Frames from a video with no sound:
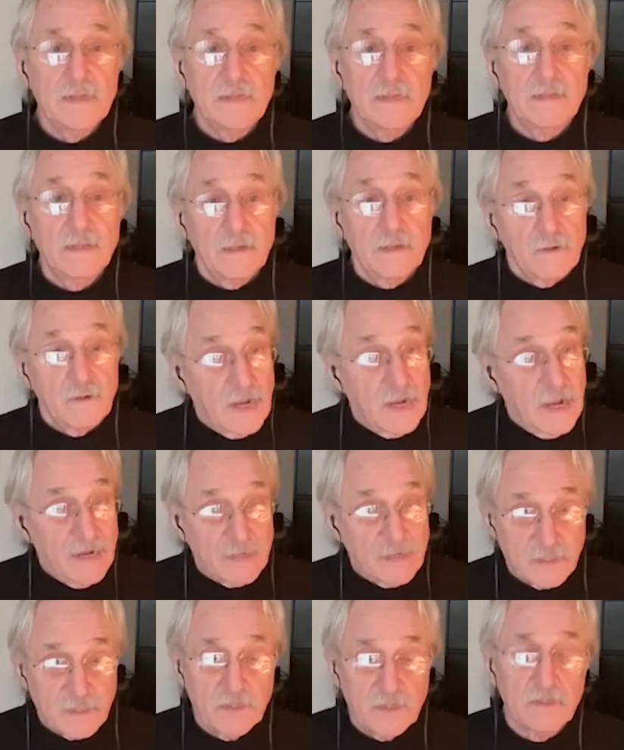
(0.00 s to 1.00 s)
their
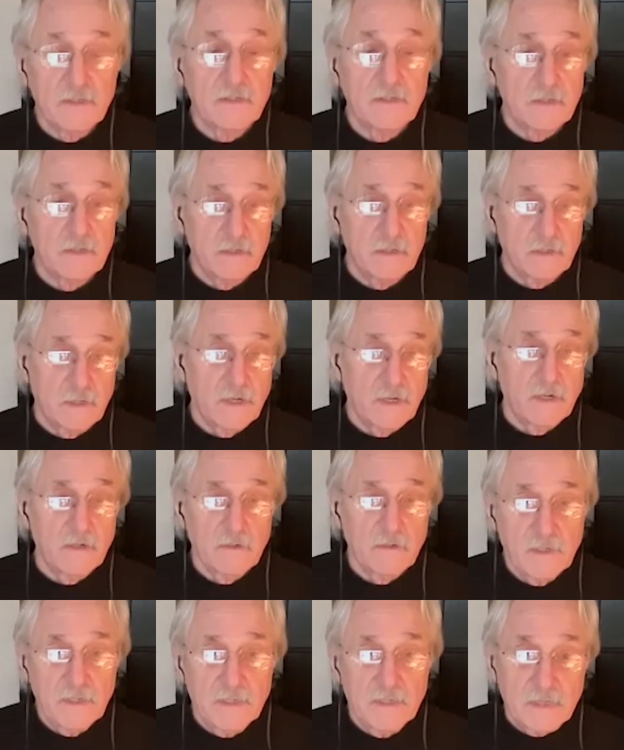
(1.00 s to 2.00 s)
actions
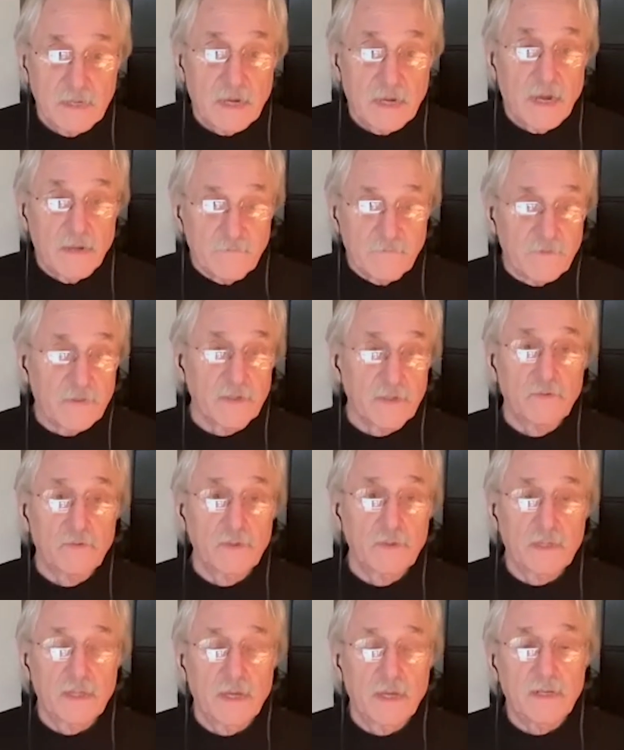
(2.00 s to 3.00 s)
are in conflict
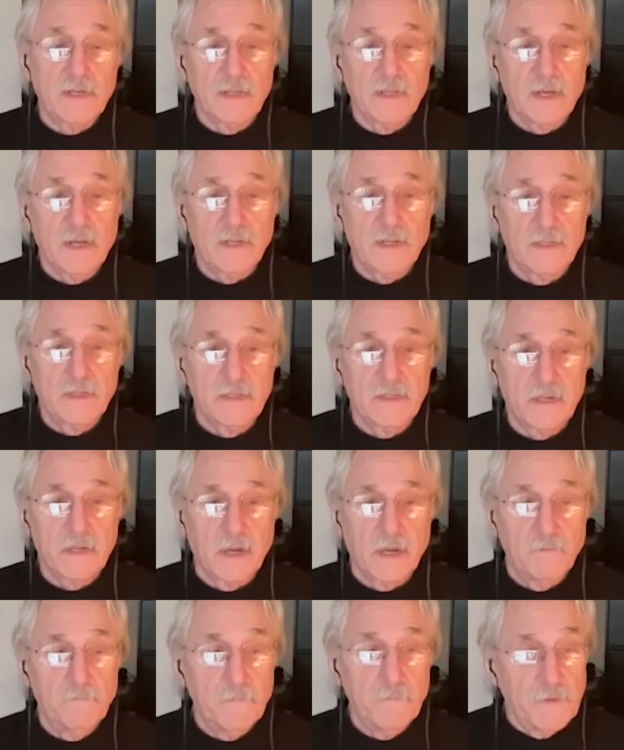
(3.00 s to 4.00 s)
with that a lot of the
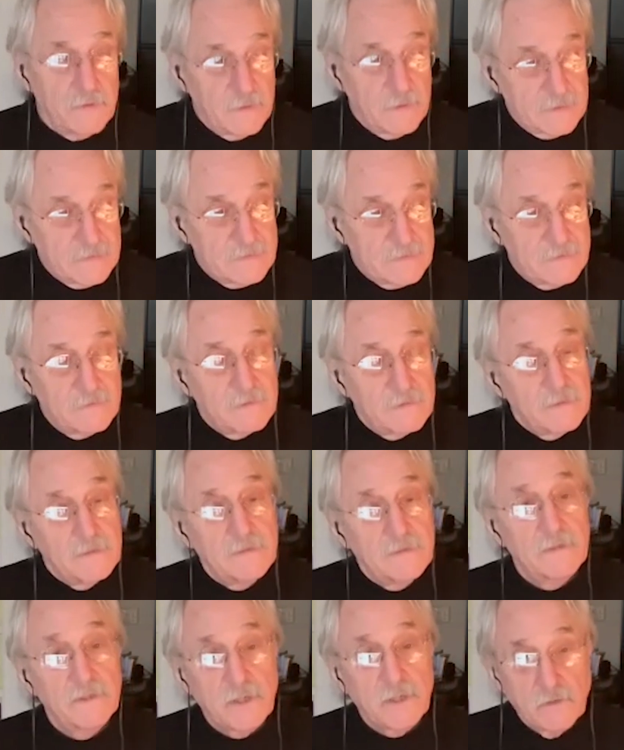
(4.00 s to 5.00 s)
time. And
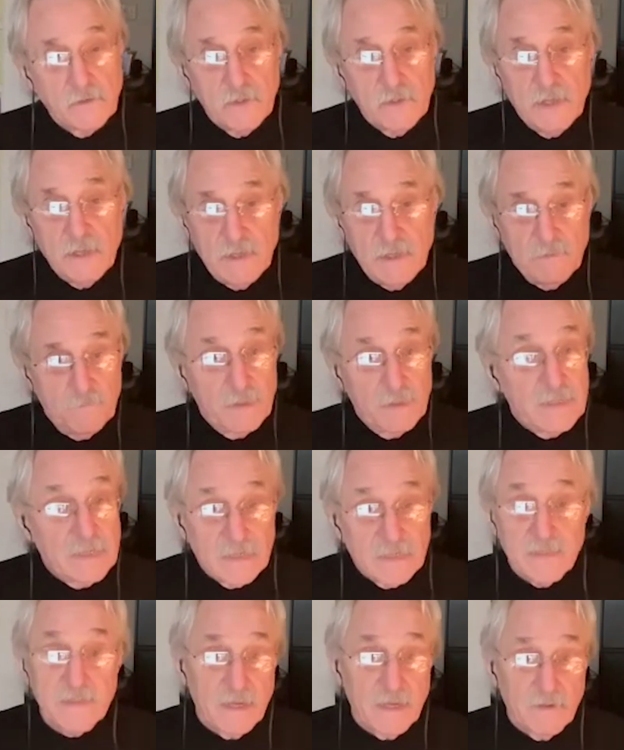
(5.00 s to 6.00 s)
so
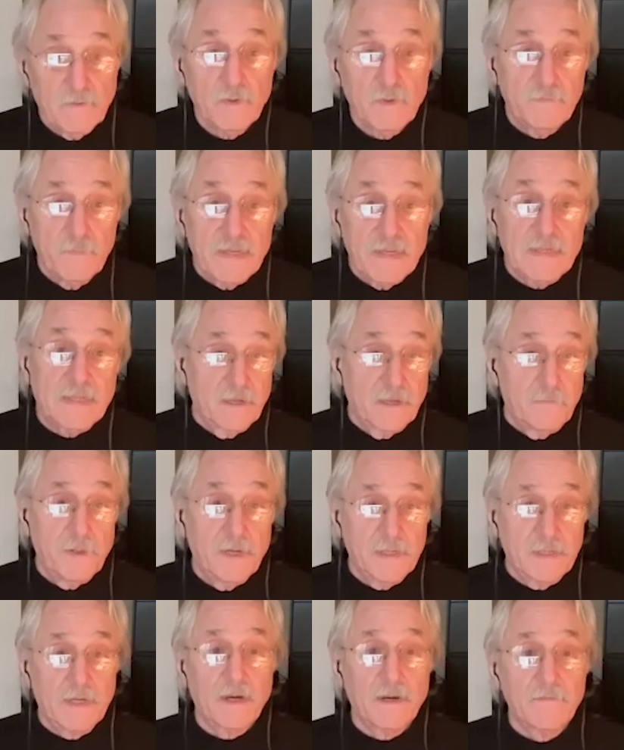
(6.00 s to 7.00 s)
because that would make them
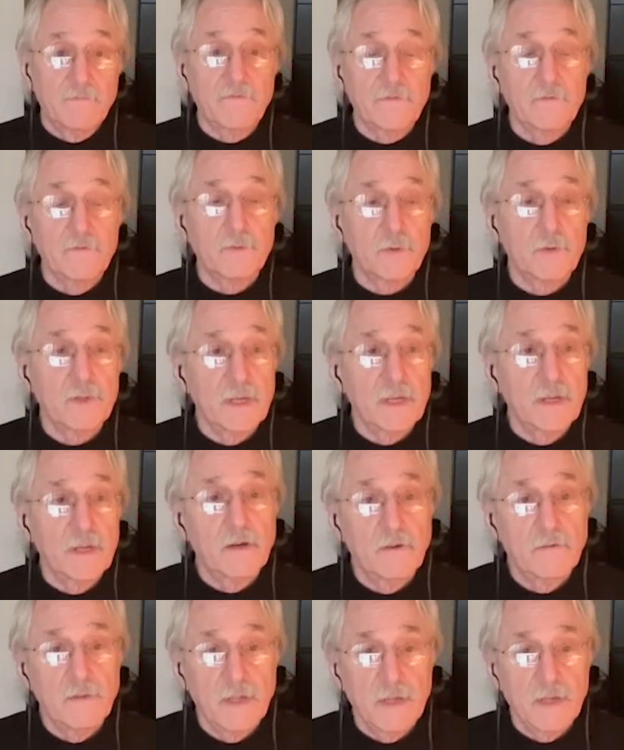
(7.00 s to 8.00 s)
uncomfortable, they
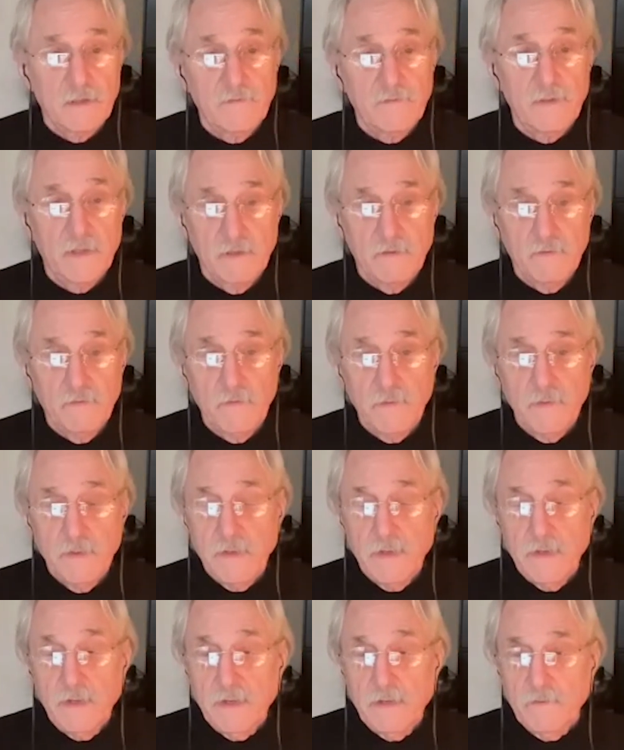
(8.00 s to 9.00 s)

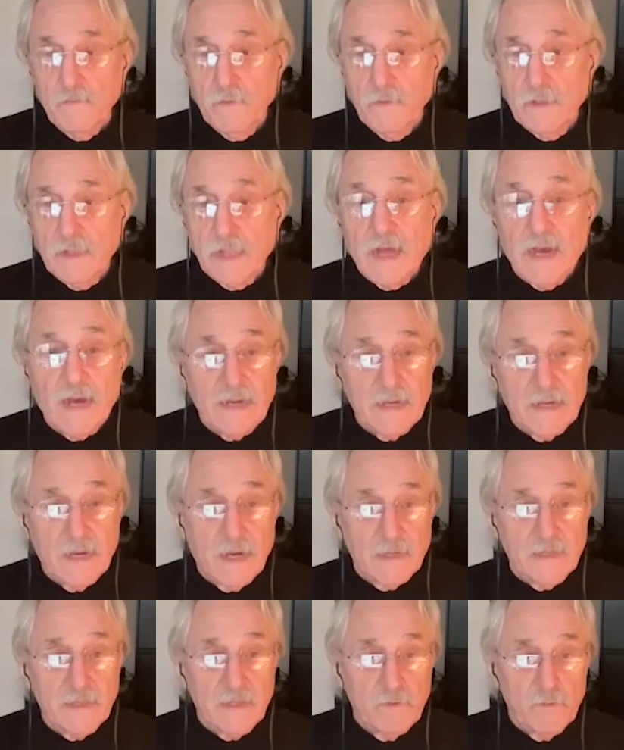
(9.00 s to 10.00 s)

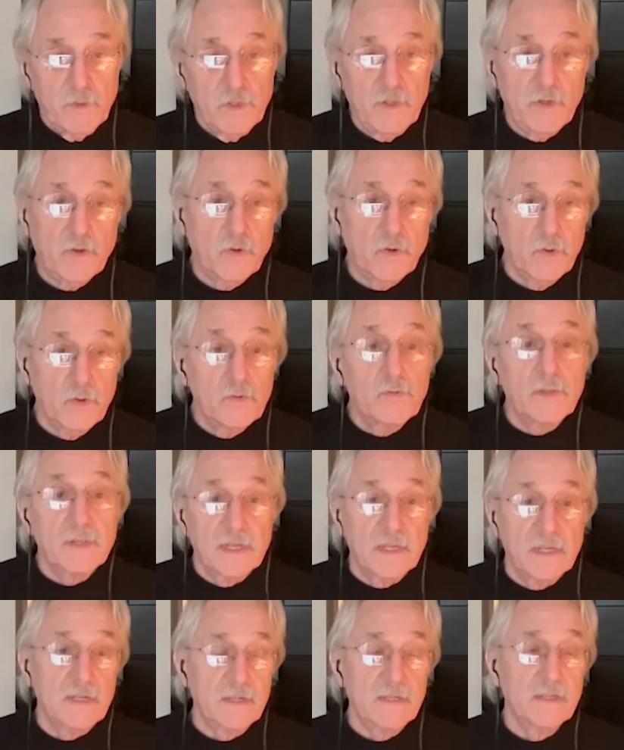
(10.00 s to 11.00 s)
recruit
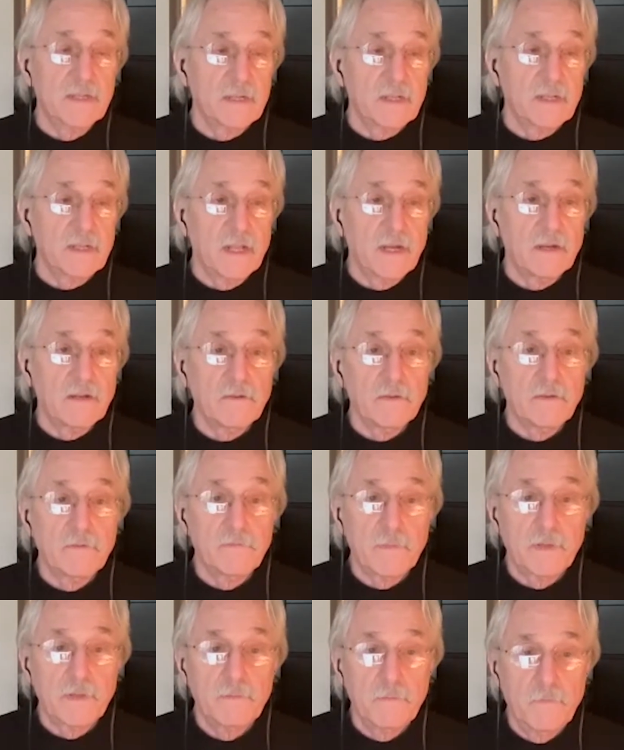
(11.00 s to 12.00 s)
things that allow
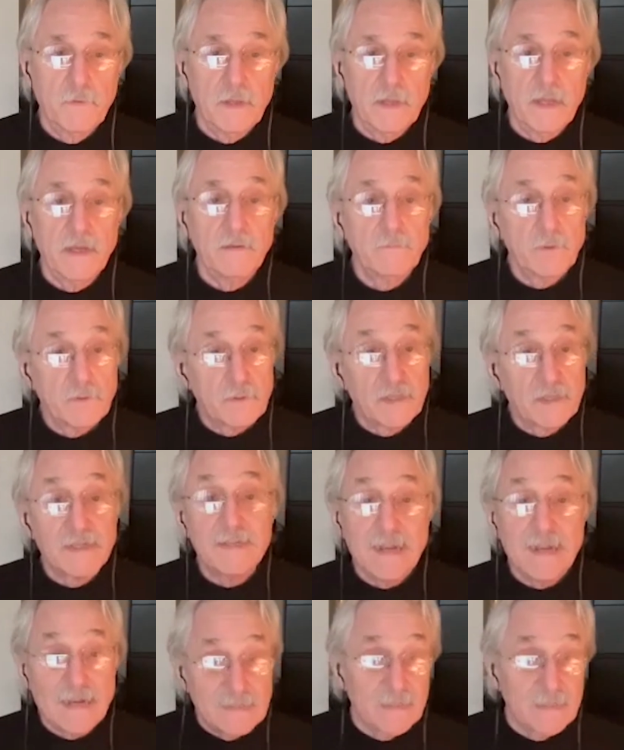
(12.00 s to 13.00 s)
them to be able to
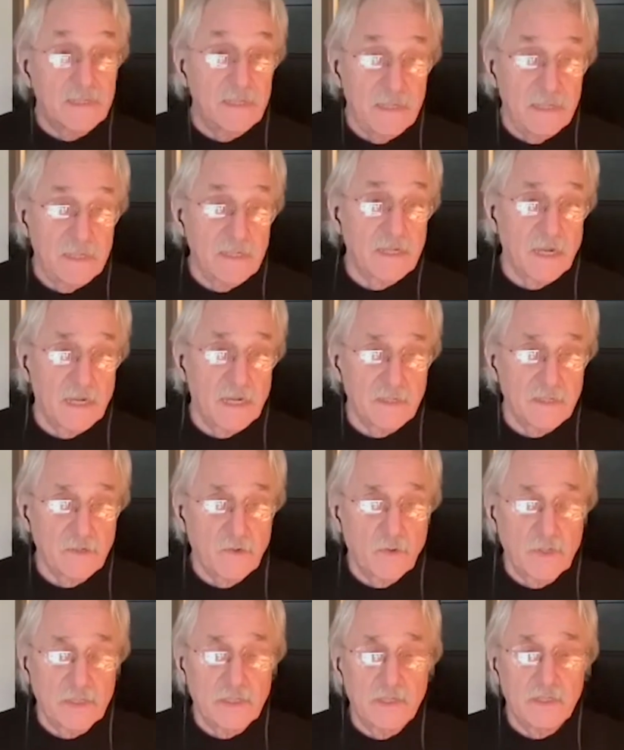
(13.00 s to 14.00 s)
not see the
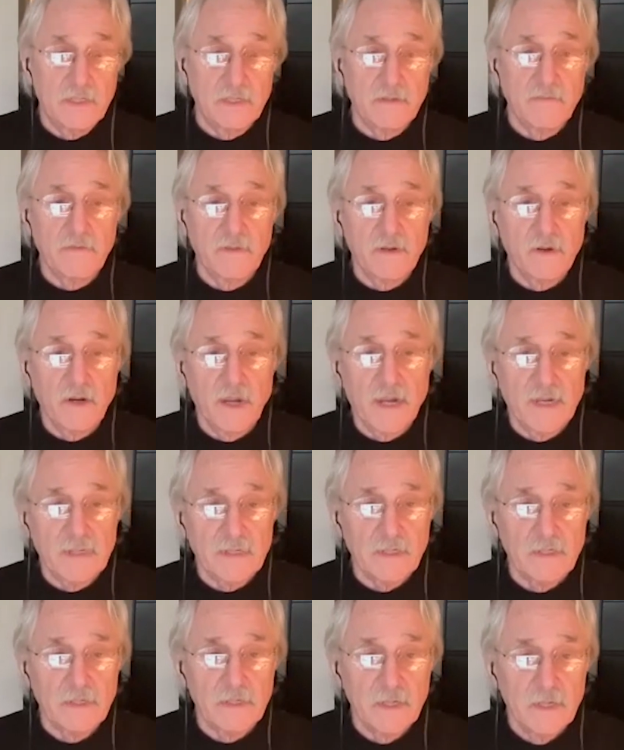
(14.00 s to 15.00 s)
consequences of their
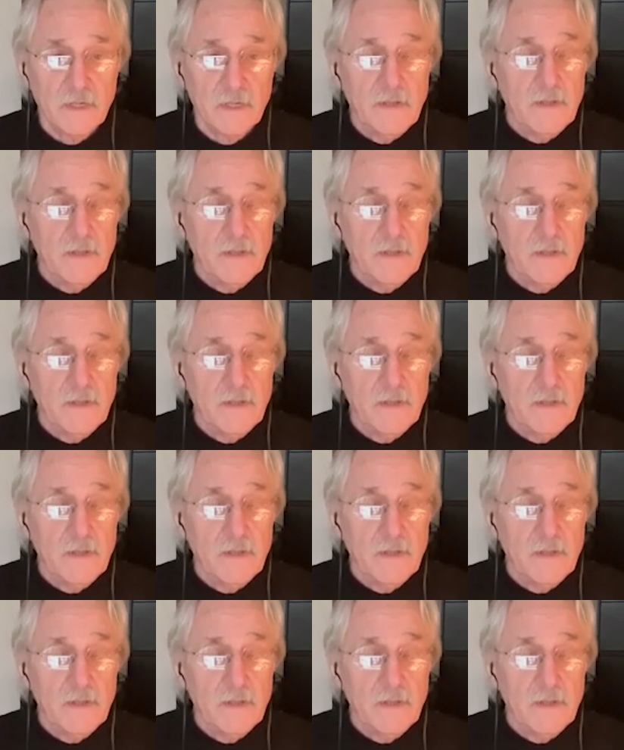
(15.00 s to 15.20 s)
actions.